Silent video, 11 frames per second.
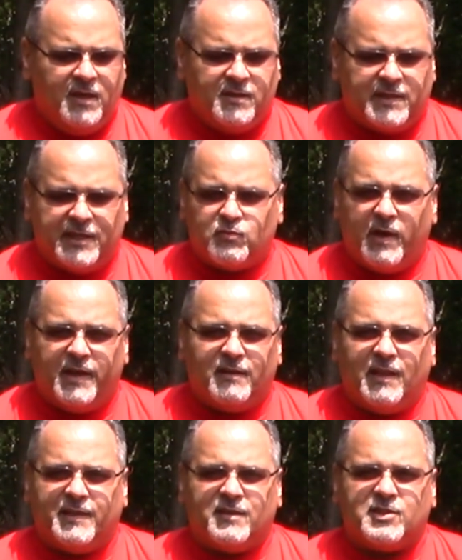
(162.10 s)
That's
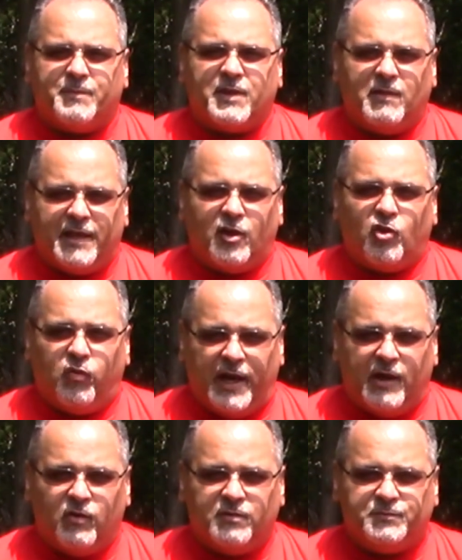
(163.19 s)
why something like a
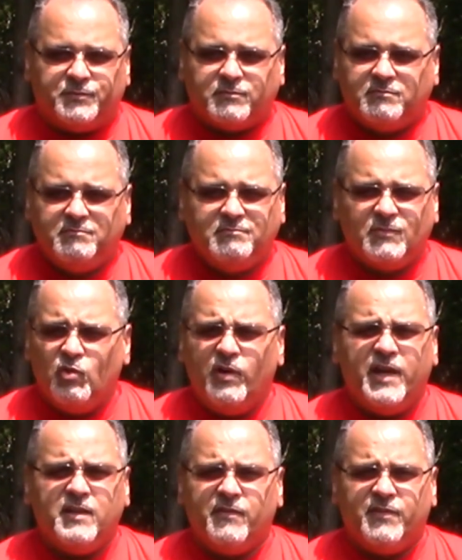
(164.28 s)
Crown or
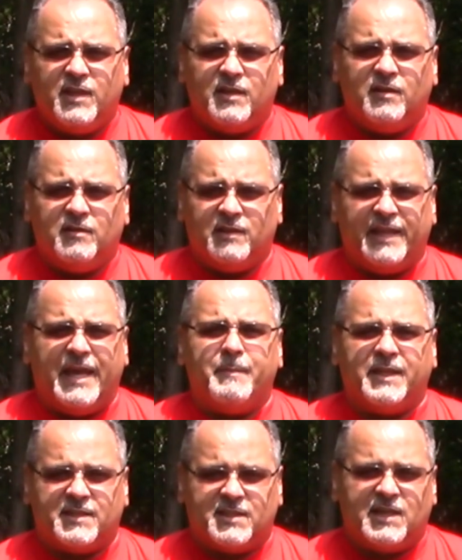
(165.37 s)
any of the
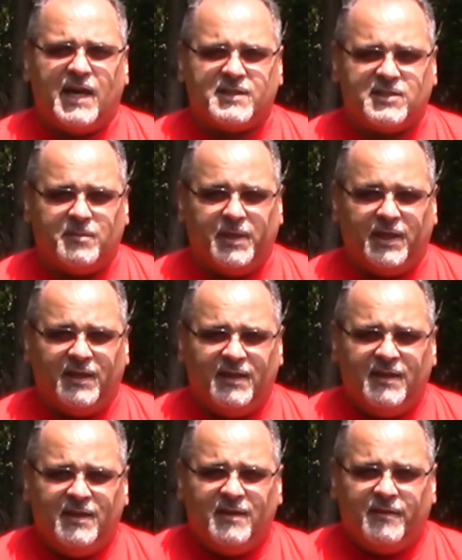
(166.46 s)
laminate stocks to me,
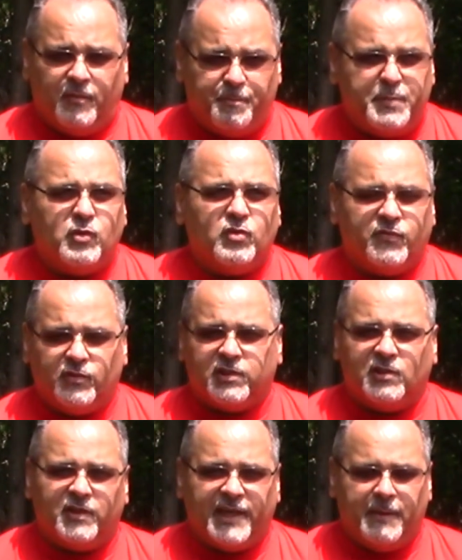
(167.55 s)
they're beautiful to
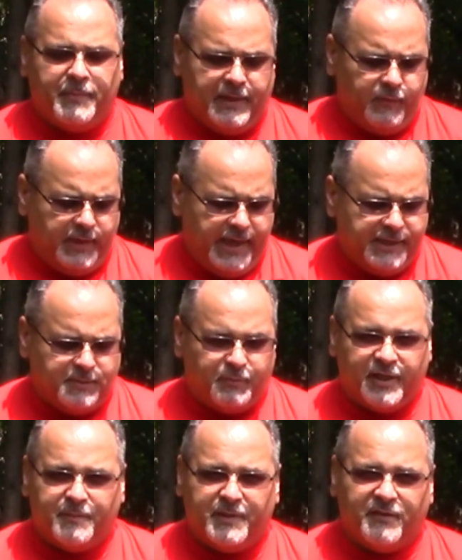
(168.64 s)
look at, but I would hate to
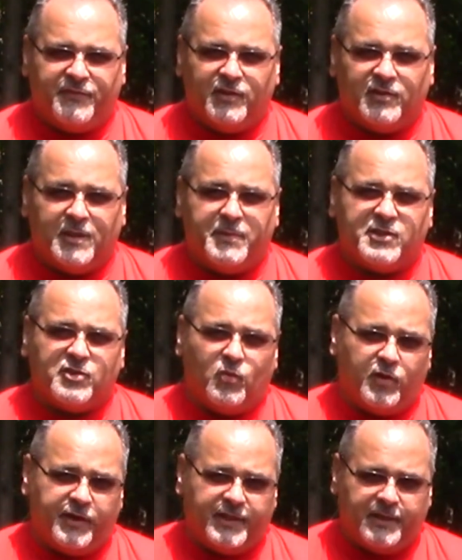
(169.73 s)
bring them in the field. I'd be so
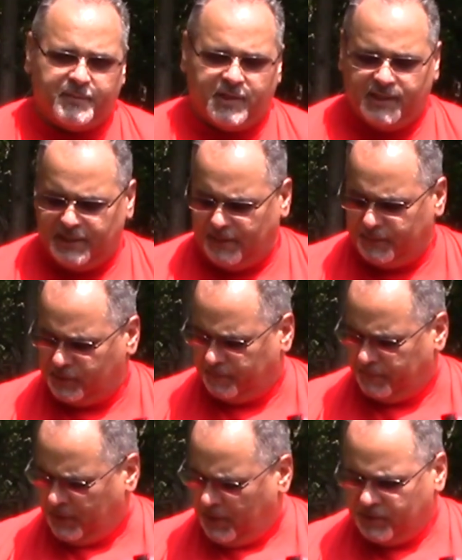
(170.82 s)
worried that I'm going to damage them.
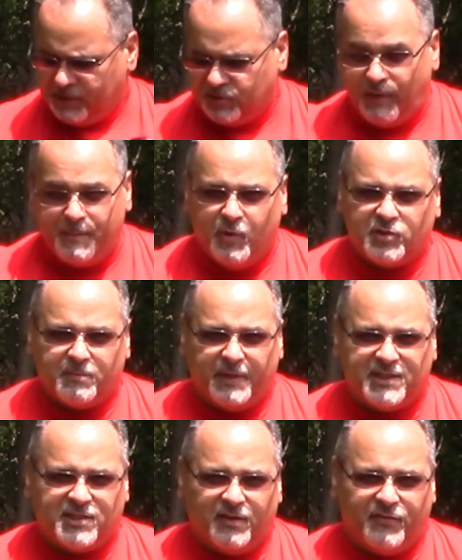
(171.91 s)
So that's why most of my
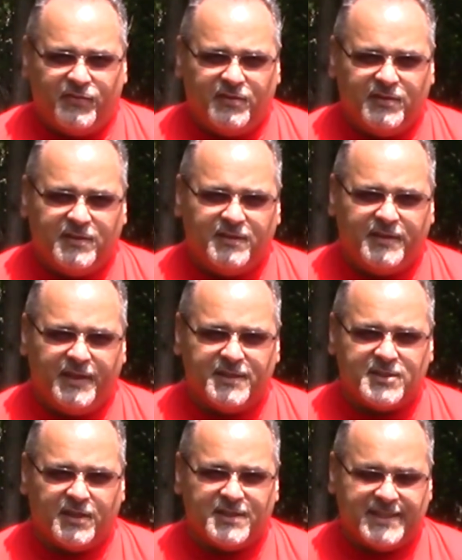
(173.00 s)
stuff
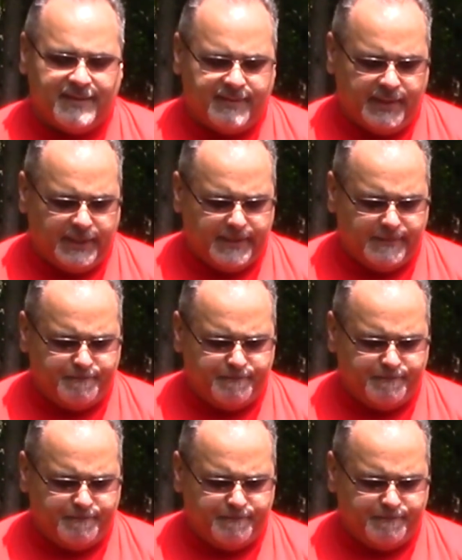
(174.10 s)
is synthetic.